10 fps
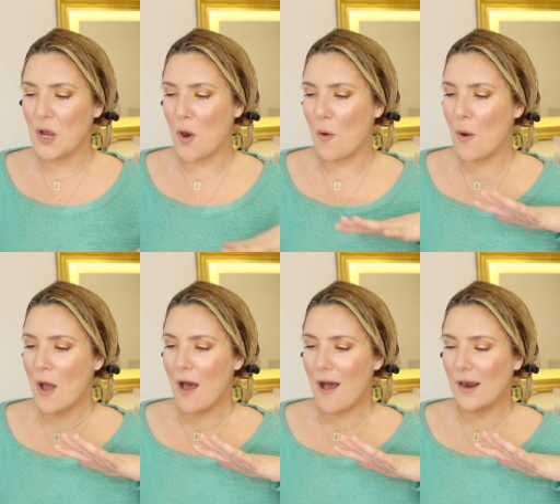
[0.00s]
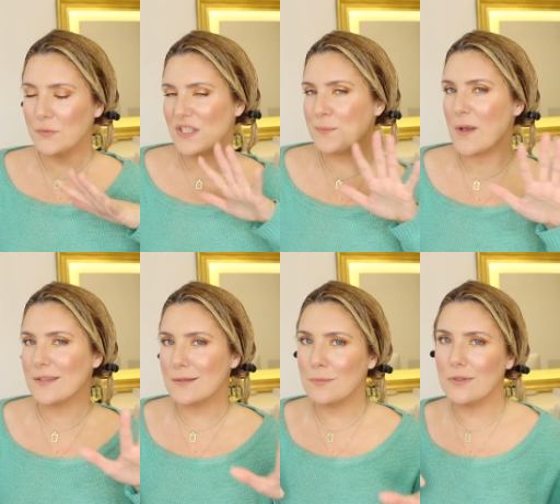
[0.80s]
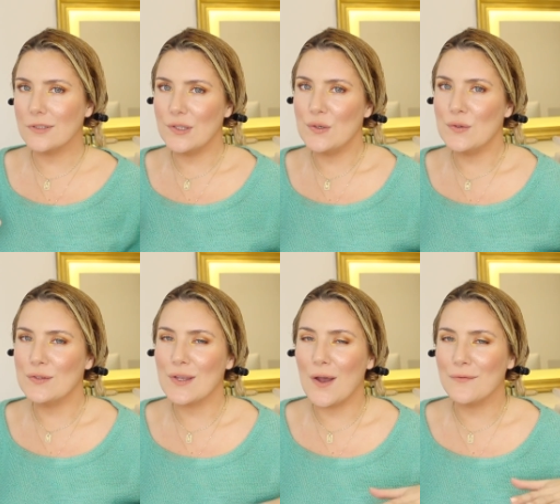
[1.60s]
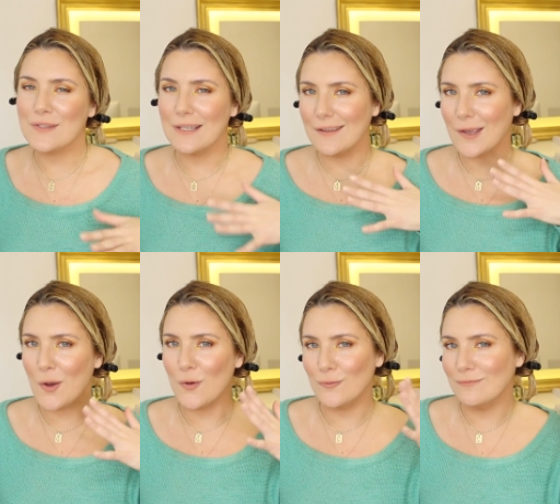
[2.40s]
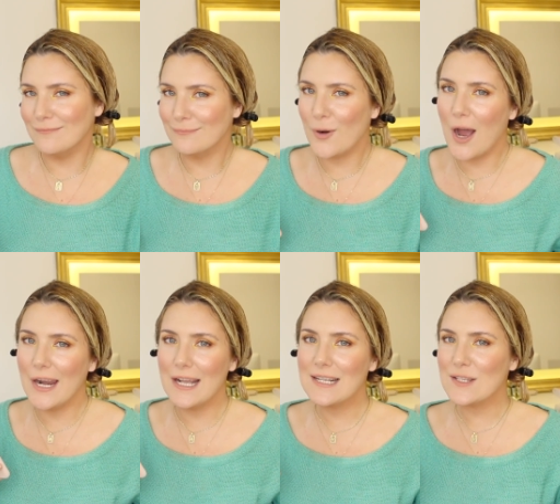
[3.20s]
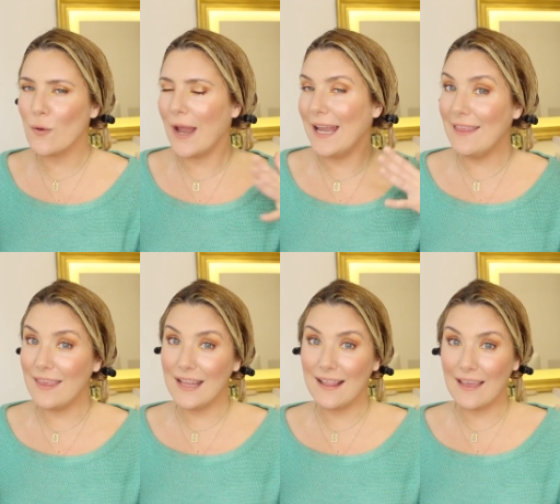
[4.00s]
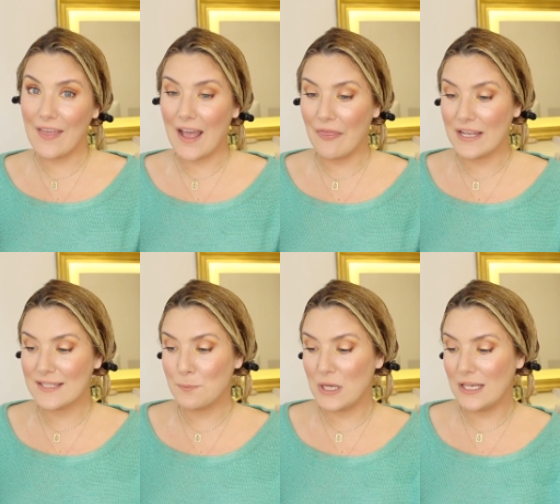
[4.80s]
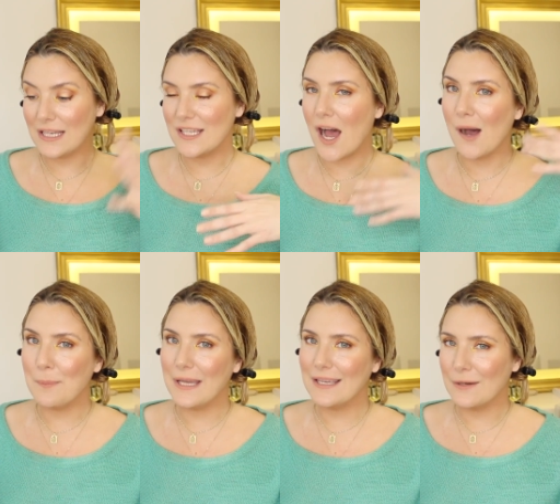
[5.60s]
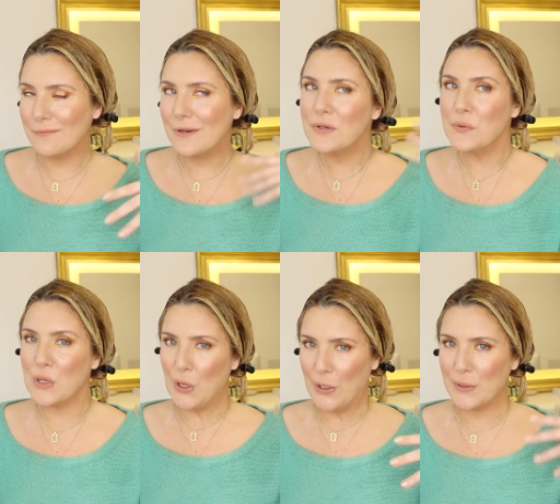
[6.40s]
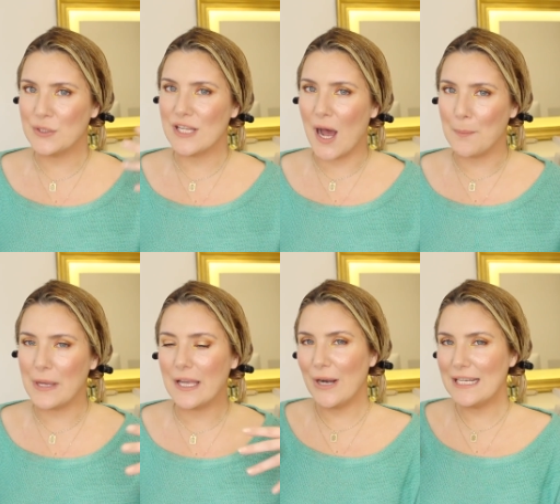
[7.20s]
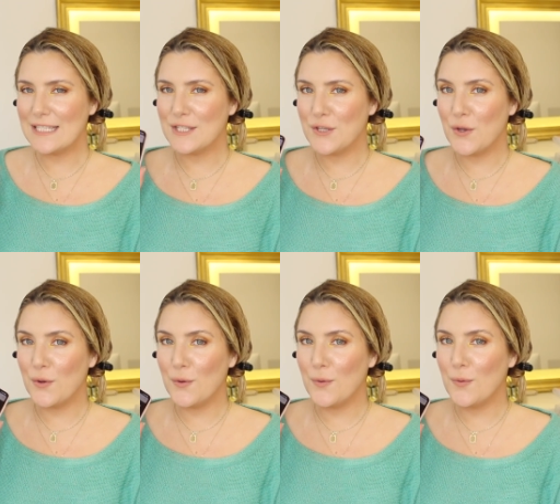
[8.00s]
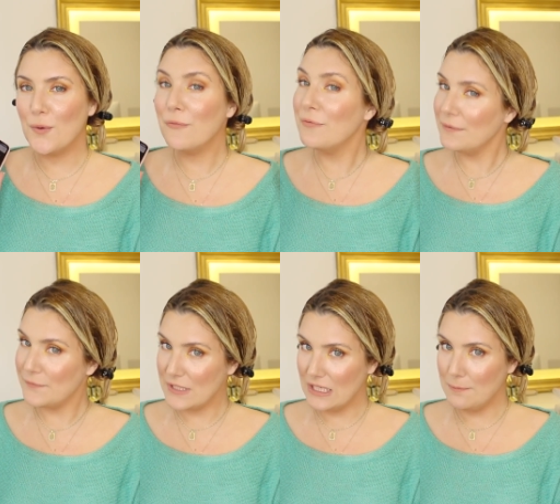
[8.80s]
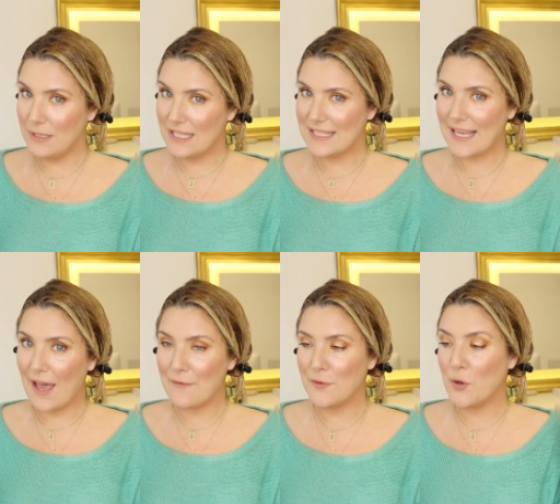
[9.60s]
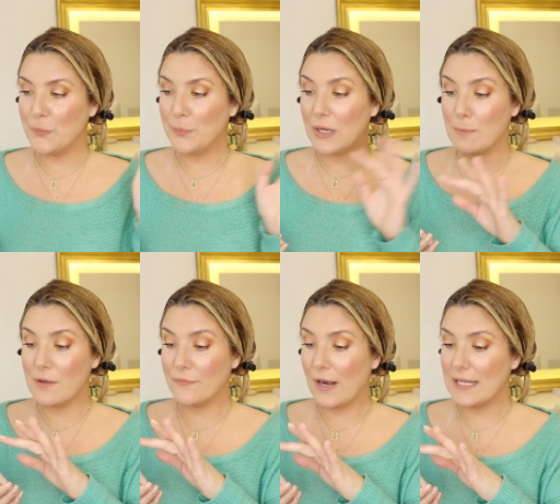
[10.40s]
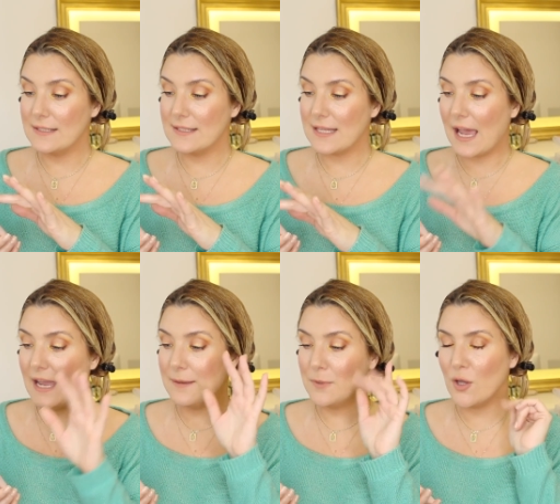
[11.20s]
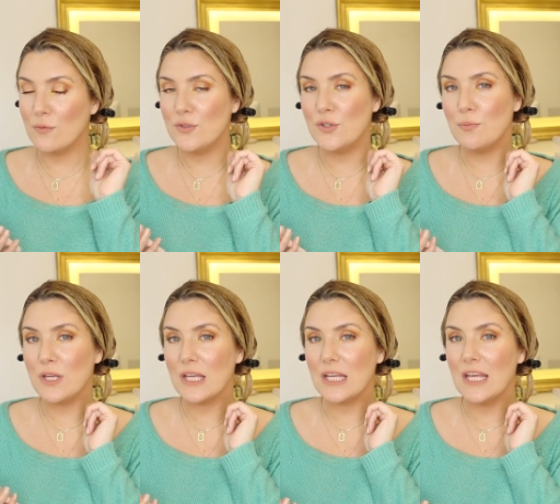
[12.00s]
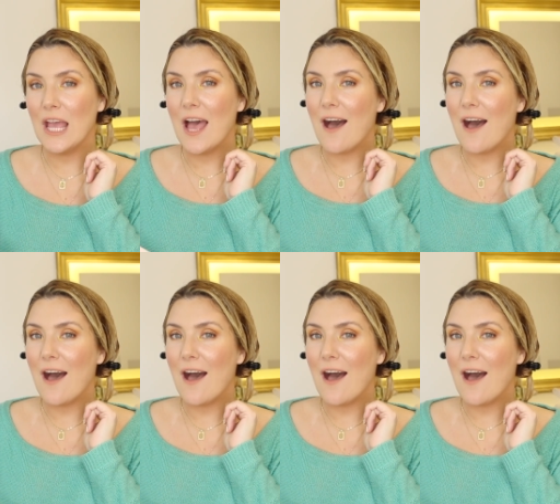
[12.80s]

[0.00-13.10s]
you know, our responsible use of silicone products or anything like that. That's been a topic, a very recurring topic. All right, so 15 minutes have gone by, my friends. I'm going to be